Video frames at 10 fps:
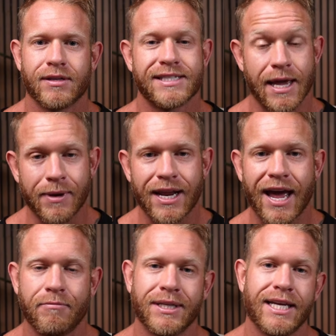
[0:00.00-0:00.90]
Sammi and I
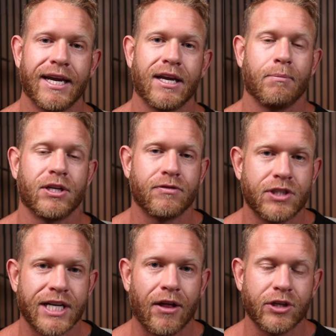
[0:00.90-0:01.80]
have been taking a bunch of
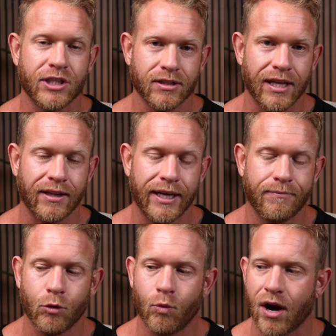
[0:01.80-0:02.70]
challenges lately
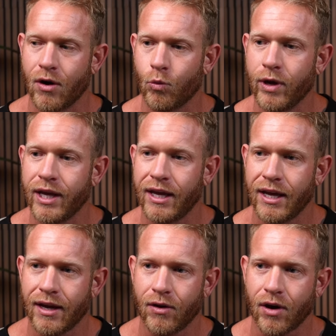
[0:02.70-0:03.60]
where
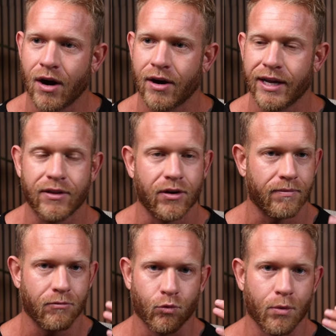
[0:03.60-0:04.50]
we are
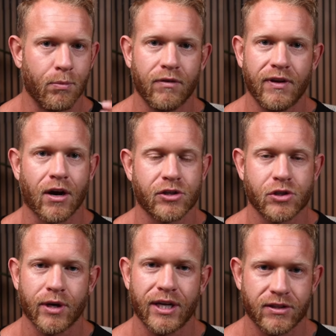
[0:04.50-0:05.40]
either removing our
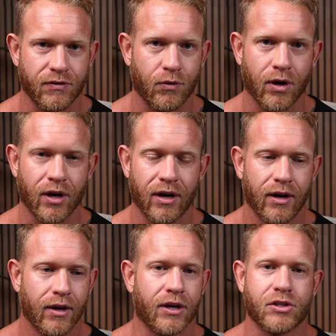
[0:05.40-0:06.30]
screens for
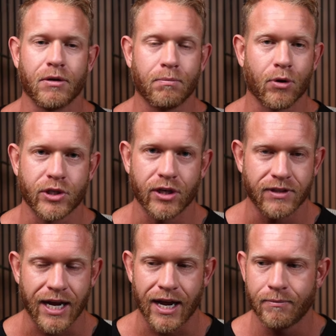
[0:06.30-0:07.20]
a certain portion of
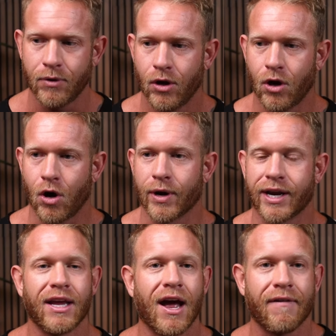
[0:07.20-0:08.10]
time, or we're
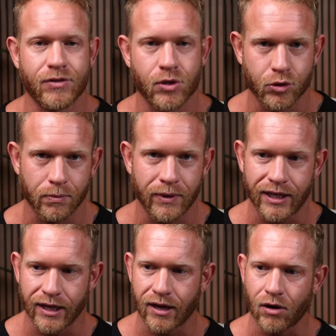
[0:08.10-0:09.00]
getting off of social
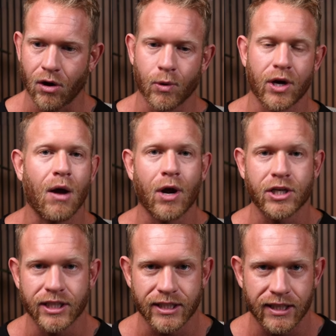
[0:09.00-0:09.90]
media, or we're not
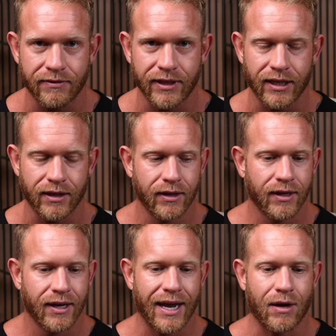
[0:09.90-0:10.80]
watching TV.
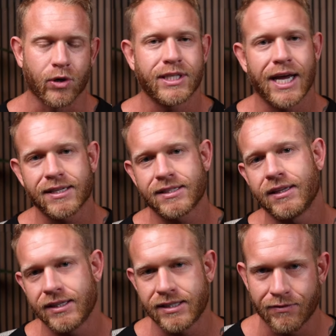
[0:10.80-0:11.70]
And we're
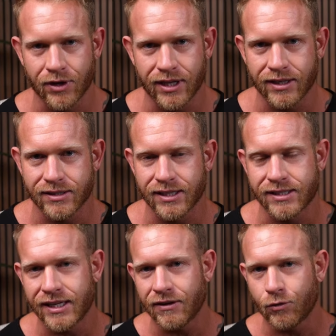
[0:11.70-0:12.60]
testing these different things to
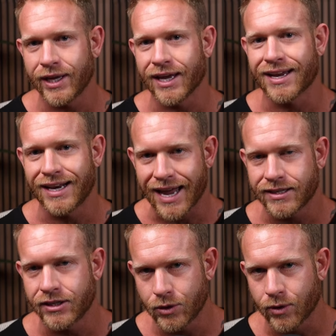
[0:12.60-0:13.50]
see if we get
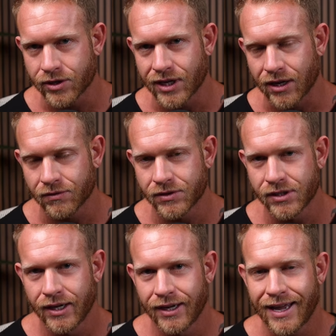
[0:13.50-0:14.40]
connected to ourselves.
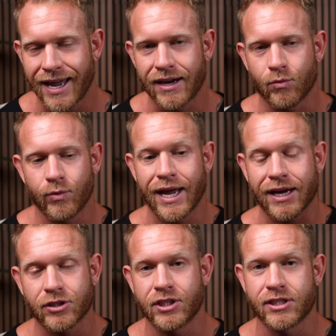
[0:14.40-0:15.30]
And we
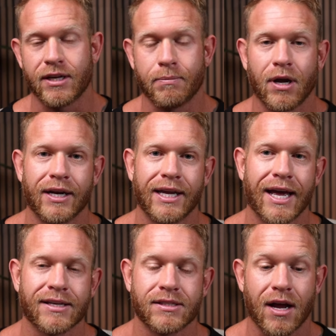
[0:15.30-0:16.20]
actually just did a
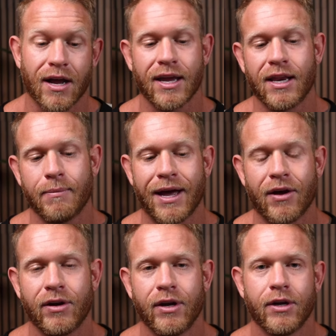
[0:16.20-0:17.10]
podcast talking
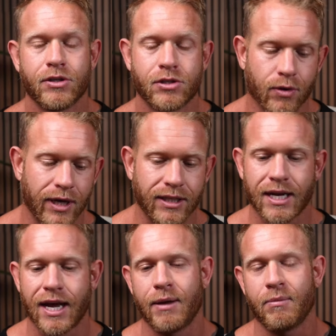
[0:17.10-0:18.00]
about screen
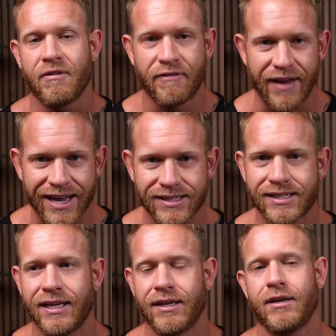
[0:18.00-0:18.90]
time,
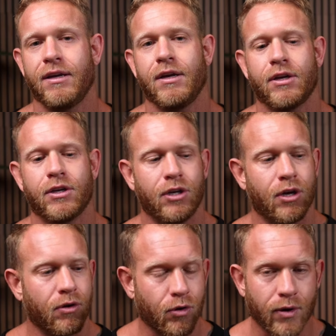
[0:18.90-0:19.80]
fasting, you
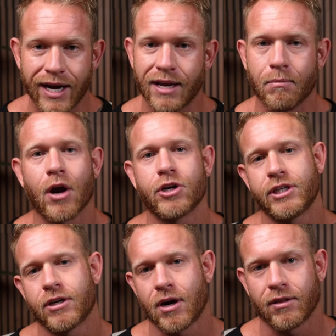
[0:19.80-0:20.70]
know, creating
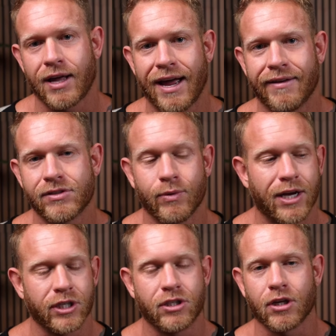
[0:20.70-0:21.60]
margin in our lives. We
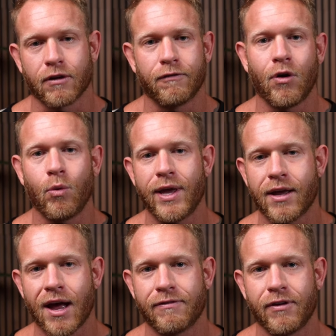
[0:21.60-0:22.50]
actually took a full
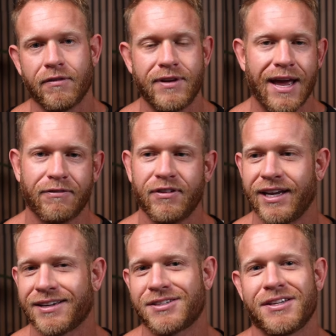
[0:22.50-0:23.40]
week off of
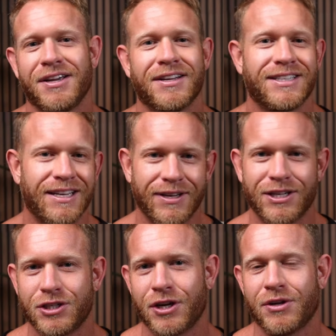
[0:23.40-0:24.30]
Netflix,
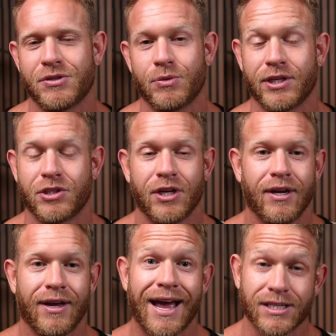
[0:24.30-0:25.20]
TV shows, which
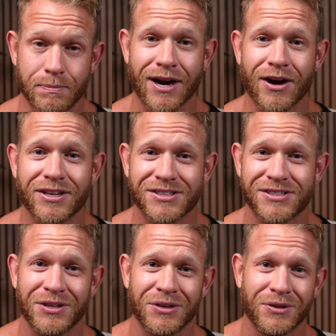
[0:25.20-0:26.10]
as
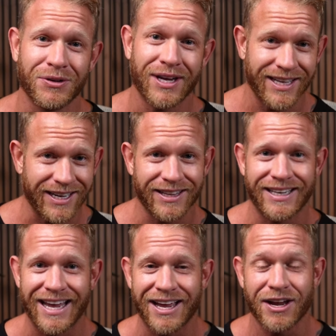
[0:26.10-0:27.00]
parents who at the end of the
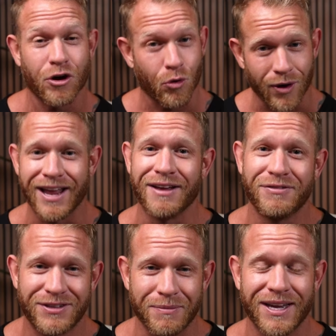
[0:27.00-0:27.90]
day
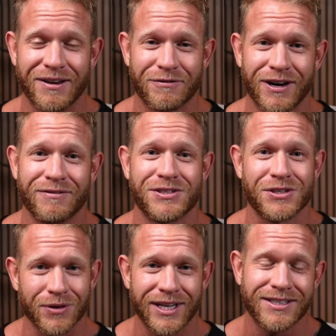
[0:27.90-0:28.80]
crave to be in front of a
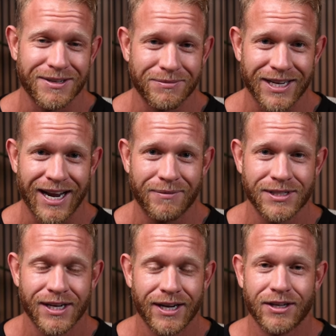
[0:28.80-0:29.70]
screen
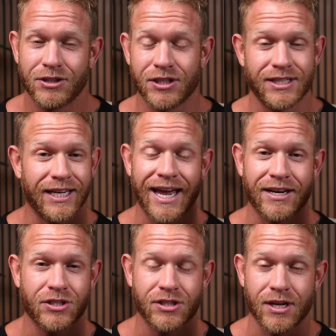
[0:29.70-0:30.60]
sometimes, just to
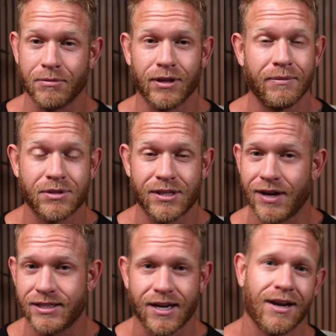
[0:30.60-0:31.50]
catch some glimpse of
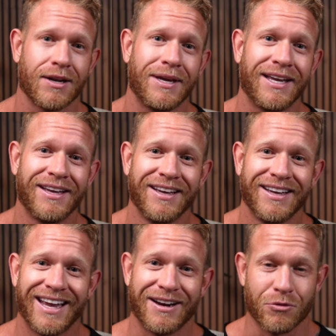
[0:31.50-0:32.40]
autonomy
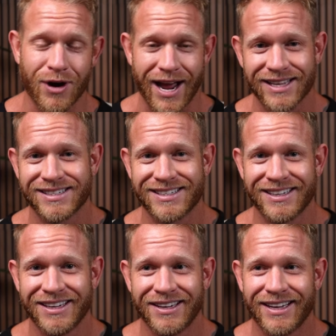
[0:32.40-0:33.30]
and rest
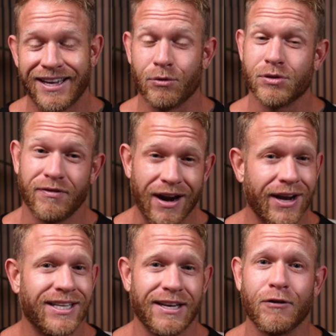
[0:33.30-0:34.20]
it was
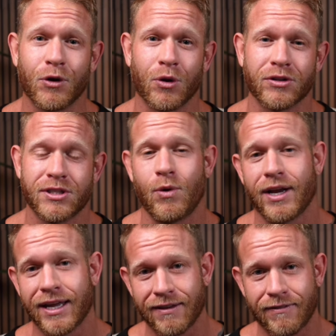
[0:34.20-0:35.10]
very difficult to want
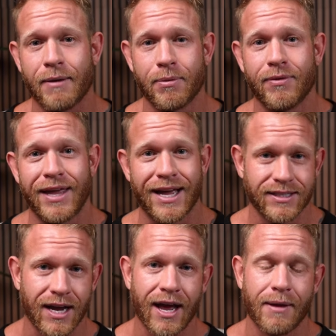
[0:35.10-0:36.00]
to give up that
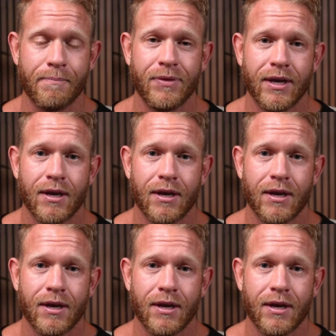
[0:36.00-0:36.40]
time.